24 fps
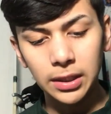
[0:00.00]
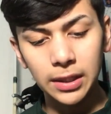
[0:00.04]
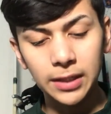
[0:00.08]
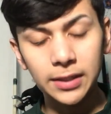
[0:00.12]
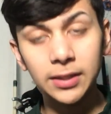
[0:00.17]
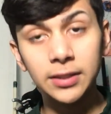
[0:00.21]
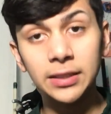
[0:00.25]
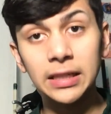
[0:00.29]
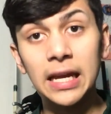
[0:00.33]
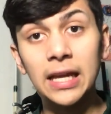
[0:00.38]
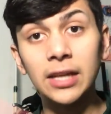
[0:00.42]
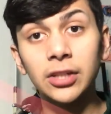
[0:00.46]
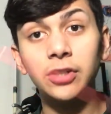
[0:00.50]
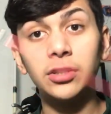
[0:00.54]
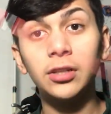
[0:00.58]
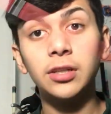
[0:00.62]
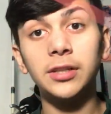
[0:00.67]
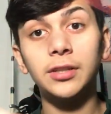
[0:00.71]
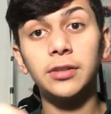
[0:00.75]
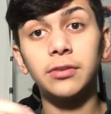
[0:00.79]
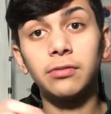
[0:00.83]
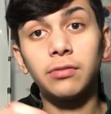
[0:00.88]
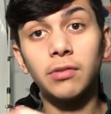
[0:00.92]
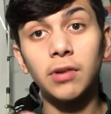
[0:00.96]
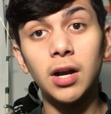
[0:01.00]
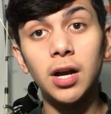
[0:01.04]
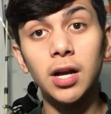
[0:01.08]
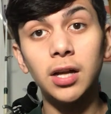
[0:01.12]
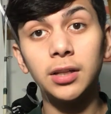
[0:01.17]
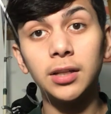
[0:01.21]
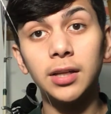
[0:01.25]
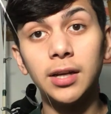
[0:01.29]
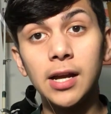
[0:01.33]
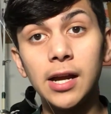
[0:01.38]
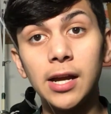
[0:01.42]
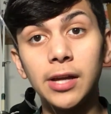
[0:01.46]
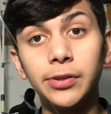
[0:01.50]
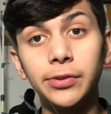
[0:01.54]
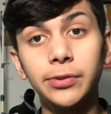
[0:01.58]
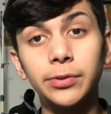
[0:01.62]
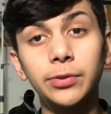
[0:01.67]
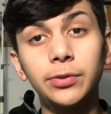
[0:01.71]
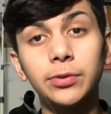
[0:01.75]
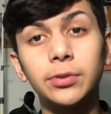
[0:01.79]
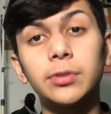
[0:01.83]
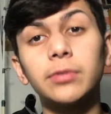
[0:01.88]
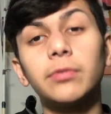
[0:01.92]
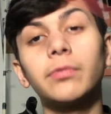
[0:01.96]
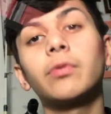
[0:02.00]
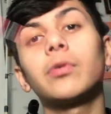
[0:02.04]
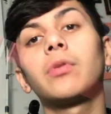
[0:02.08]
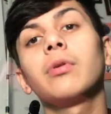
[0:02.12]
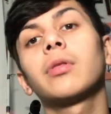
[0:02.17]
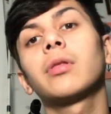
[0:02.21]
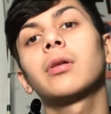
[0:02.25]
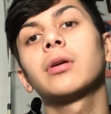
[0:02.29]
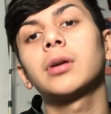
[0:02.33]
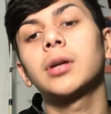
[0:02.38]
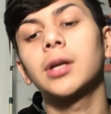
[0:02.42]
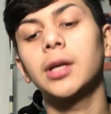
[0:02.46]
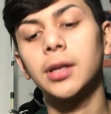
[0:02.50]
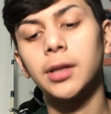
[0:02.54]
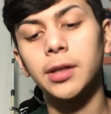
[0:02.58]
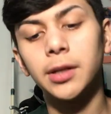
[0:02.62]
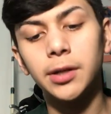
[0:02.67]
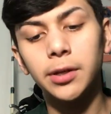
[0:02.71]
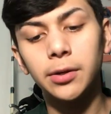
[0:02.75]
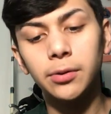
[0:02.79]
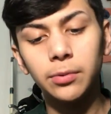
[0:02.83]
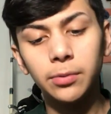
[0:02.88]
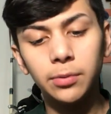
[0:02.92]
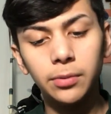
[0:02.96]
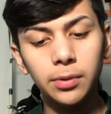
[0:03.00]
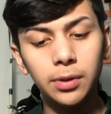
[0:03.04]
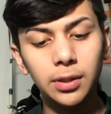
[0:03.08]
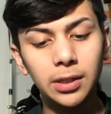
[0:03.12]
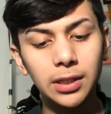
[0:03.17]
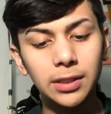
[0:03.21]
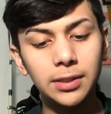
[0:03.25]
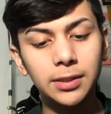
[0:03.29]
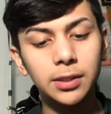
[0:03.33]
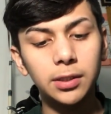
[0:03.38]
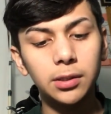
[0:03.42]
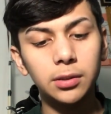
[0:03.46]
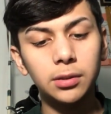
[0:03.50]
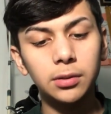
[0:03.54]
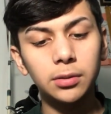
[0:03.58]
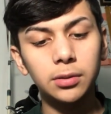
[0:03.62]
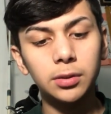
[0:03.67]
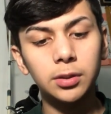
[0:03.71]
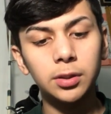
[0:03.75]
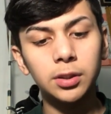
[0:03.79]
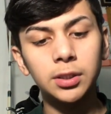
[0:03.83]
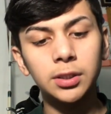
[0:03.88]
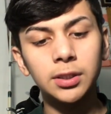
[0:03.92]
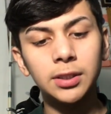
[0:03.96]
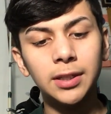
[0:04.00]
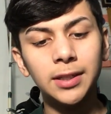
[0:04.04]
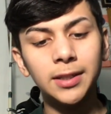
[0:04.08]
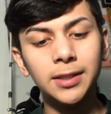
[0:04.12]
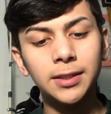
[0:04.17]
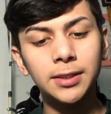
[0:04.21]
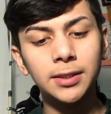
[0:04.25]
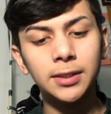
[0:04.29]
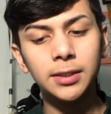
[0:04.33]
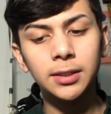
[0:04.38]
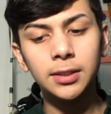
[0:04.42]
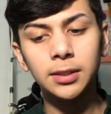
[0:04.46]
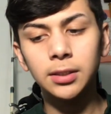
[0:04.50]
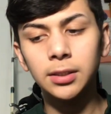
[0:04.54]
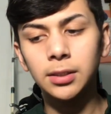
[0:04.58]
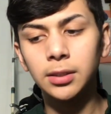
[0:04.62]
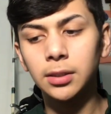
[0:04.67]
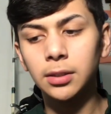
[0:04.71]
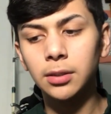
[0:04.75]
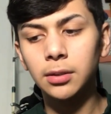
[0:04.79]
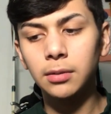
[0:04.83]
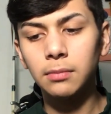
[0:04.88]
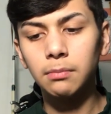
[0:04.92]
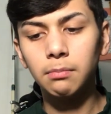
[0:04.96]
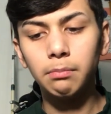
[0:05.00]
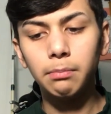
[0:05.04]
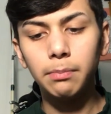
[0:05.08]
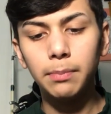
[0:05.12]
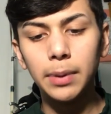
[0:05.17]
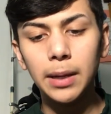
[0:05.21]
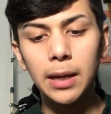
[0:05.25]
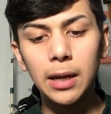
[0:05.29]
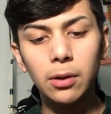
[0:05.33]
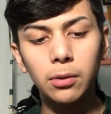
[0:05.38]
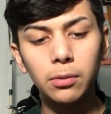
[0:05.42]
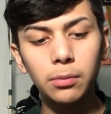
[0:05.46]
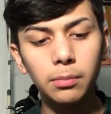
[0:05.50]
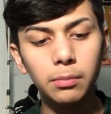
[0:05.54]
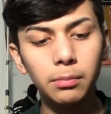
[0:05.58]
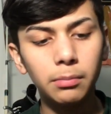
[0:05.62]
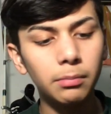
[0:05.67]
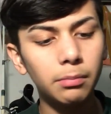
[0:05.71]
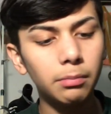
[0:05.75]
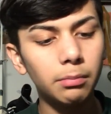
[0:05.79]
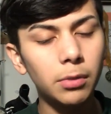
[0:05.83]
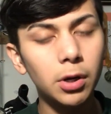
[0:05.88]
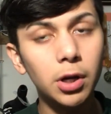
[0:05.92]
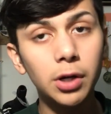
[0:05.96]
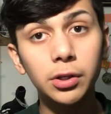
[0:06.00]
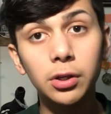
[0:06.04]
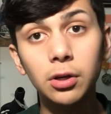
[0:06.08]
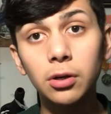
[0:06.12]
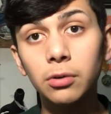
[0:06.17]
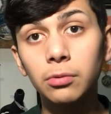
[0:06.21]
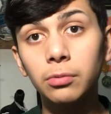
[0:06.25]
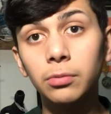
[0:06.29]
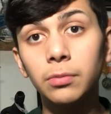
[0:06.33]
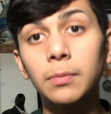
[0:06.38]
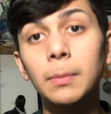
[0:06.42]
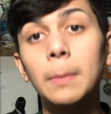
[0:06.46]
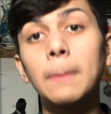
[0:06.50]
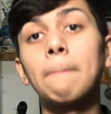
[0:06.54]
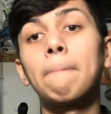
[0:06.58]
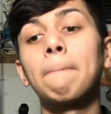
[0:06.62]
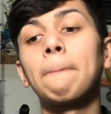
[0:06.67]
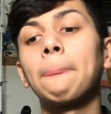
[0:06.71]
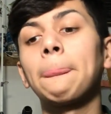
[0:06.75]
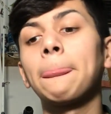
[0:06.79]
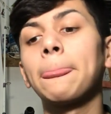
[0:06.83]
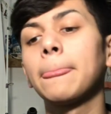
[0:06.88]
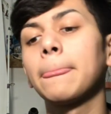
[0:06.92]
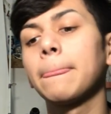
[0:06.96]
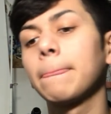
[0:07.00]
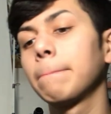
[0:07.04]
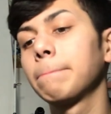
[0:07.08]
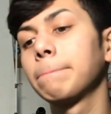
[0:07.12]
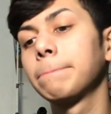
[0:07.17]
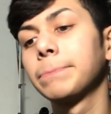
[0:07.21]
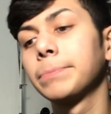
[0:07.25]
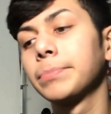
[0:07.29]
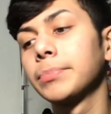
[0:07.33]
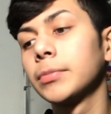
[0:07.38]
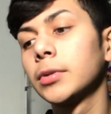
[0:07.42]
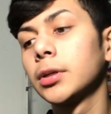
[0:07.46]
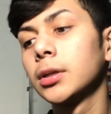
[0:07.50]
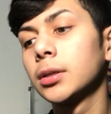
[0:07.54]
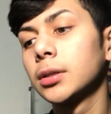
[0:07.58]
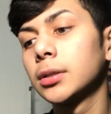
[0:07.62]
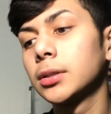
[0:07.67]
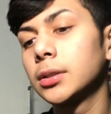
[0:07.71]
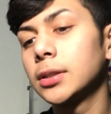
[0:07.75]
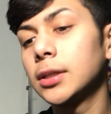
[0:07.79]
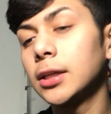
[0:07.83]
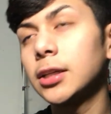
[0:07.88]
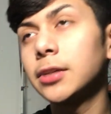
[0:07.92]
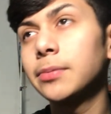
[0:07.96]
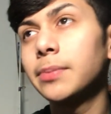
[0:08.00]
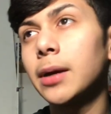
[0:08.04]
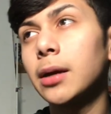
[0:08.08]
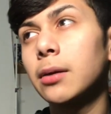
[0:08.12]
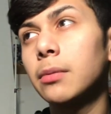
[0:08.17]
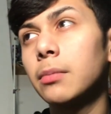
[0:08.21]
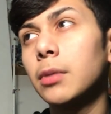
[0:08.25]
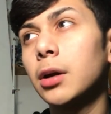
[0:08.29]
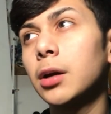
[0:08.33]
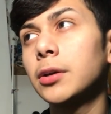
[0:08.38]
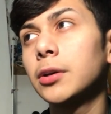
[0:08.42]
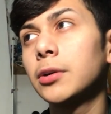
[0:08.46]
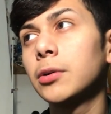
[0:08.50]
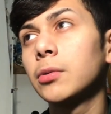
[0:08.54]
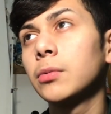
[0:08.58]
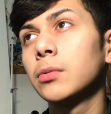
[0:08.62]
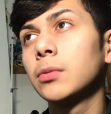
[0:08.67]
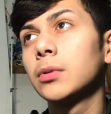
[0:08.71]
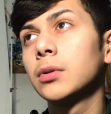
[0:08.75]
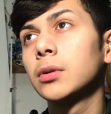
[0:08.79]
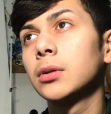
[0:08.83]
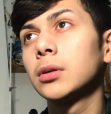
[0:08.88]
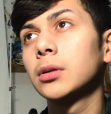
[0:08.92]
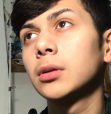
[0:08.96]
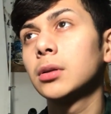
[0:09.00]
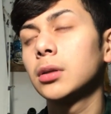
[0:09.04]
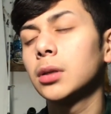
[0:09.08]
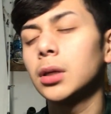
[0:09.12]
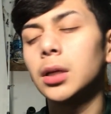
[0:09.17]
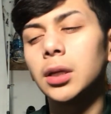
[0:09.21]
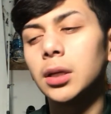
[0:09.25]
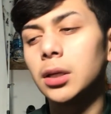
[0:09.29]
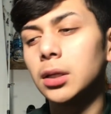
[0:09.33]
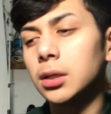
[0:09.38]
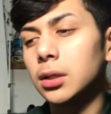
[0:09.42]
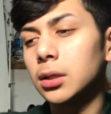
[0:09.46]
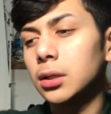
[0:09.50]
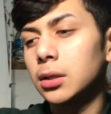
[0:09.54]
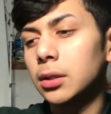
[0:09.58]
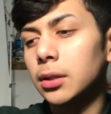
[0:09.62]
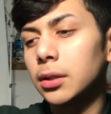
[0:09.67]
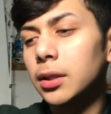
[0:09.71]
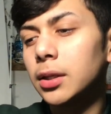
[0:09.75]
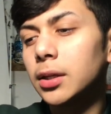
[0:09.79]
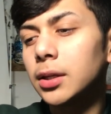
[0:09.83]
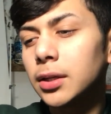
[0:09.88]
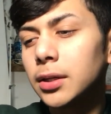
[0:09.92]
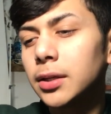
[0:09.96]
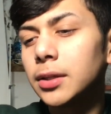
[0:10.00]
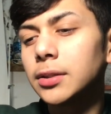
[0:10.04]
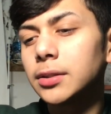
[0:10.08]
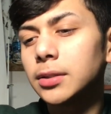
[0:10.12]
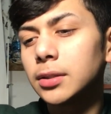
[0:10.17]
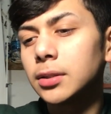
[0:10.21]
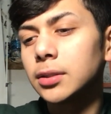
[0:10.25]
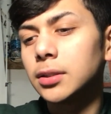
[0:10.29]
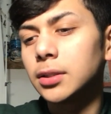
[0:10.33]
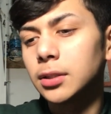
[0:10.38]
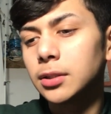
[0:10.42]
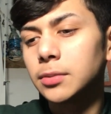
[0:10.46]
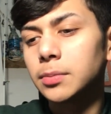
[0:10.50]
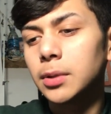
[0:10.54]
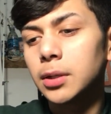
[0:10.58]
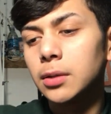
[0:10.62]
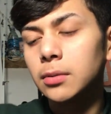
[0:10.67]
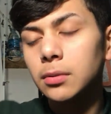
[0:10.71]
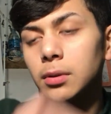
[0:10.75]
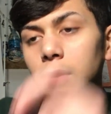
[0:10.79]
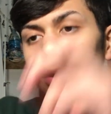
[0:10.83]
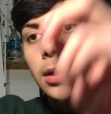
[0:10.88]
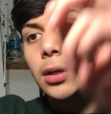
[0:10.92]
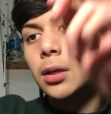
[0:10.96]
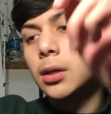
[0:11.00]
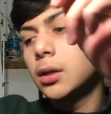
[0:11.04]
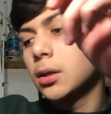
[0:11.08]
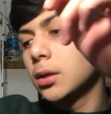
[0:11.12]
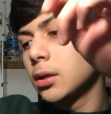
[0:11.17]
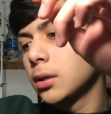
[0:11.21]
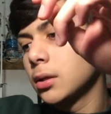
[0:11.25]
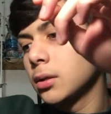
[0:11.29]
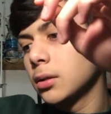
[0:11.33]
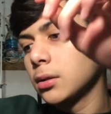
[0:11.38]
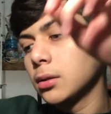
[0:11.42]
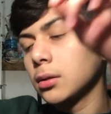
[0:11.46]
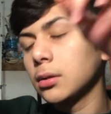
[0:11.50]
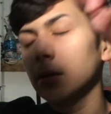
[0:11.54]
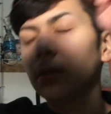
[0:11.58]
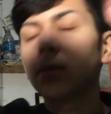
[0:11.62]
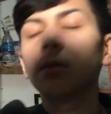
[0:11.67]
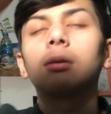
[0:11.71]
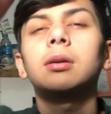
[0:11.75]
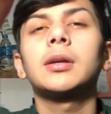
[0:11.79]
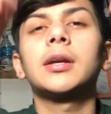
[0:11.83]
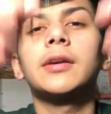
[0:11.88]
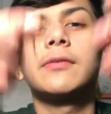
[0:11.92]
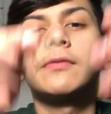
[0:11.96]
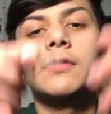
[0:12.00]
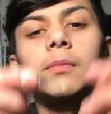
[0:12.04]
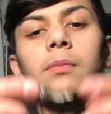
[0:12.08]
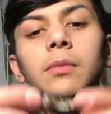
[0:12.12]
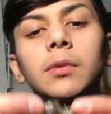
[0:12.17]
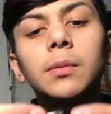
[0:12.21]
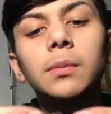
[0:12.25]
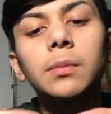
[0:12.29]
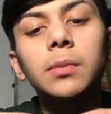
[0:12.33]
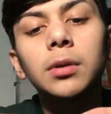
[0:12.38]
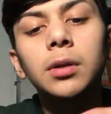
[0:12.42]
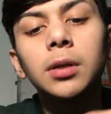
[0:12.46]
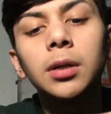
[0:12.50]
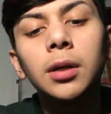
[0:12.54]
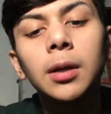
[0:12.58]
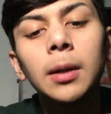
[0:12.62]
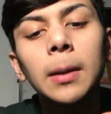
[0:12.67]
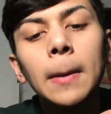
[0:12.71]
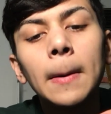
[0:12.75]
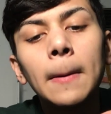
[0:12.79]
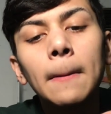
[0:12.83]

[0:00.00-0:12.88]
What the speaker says: this is actually the rod that I use for the canal. It's a 6-pound mono. 6-pound mono. Yeah, I think it is 6 pound. Can't remember.